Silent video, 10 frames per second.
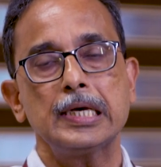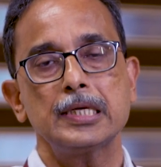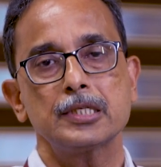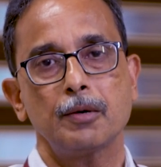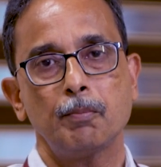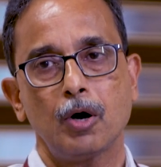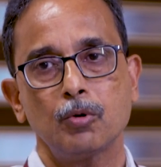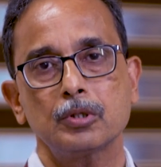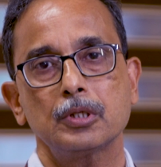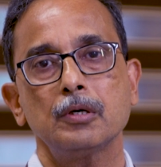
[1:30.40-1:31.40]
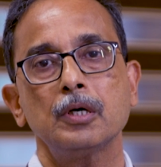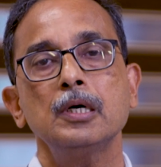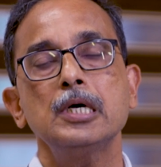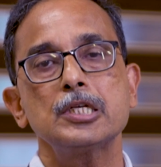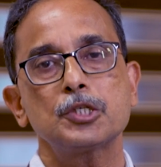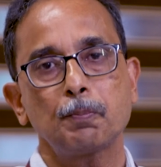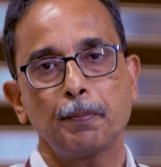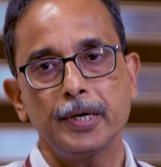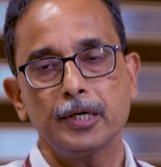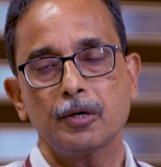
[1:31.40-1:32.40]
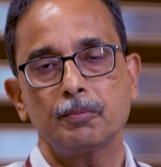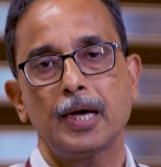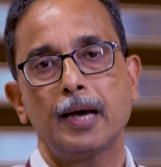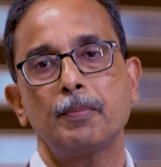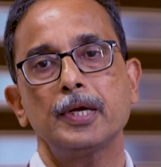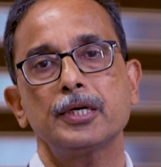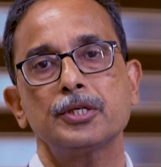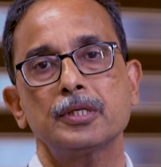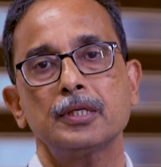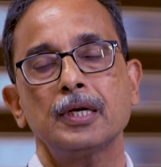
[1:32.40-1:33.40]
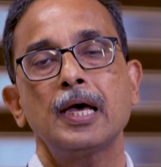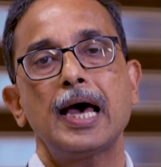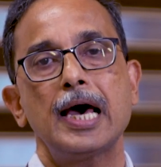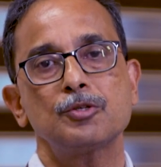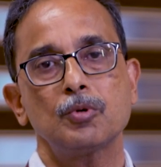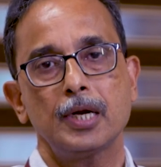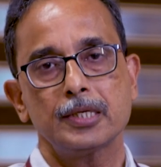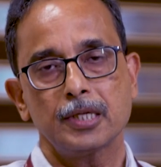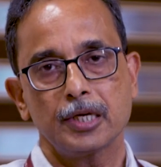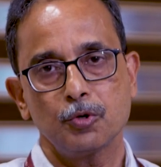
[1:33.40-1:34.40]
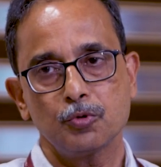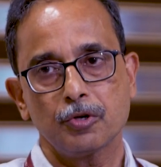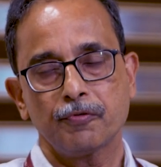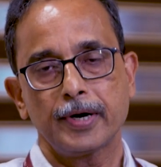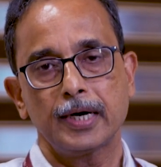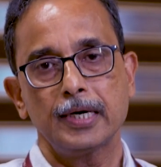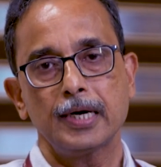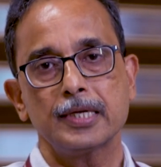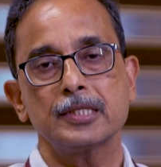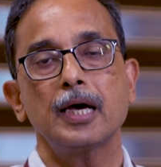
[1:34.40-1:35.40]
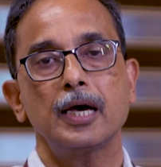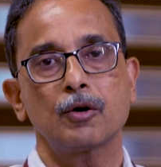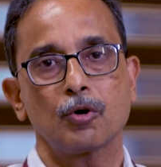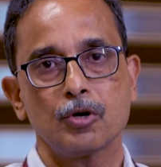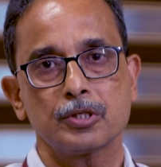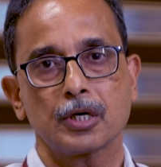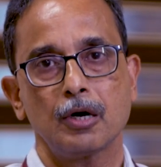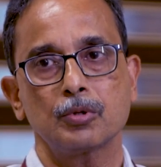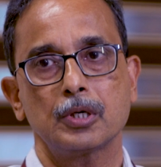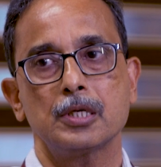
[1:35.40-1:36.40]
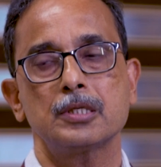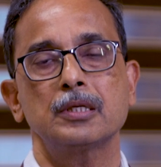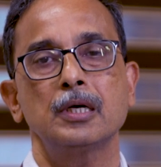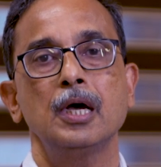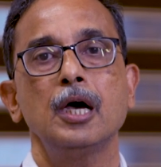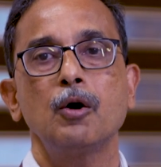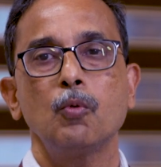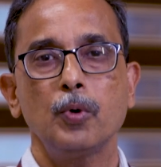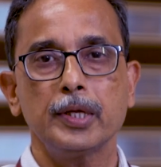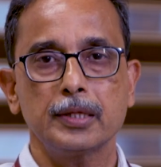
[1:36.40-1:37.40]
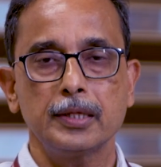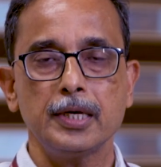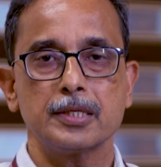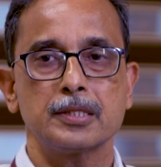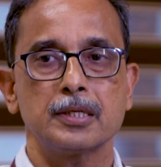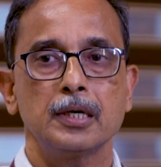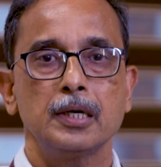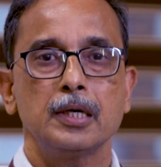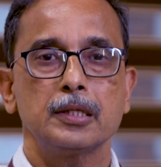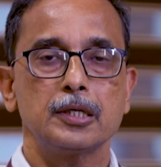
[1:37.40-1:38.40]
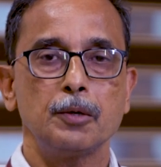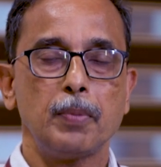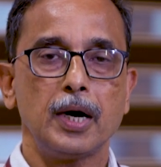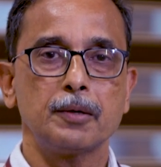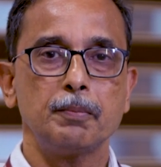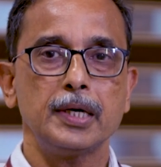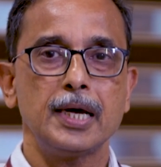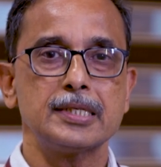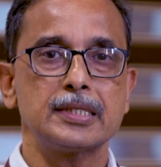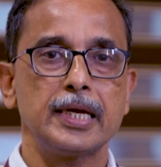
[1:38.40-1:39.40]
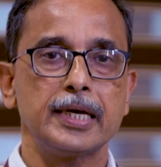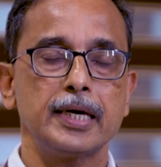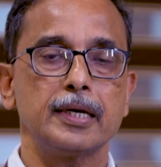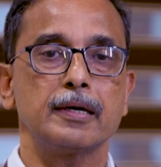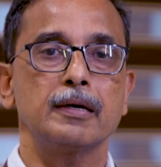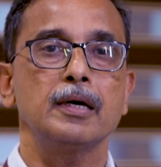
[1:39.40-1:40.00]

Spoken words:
is about the speed of the application as well as the user-friendliness across counters. With this, the department has taken